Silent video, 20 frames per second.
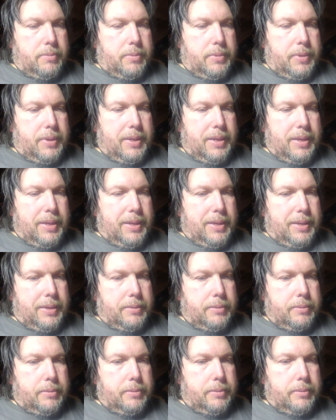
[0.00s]
yeah,
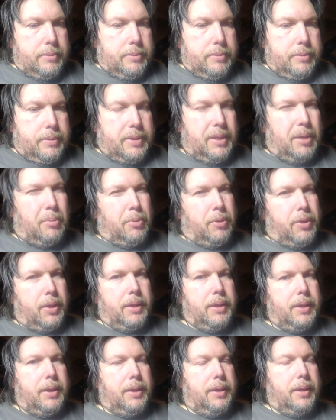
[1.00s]
see, I'm
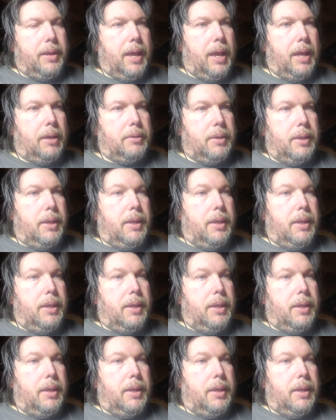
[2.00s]
thinking now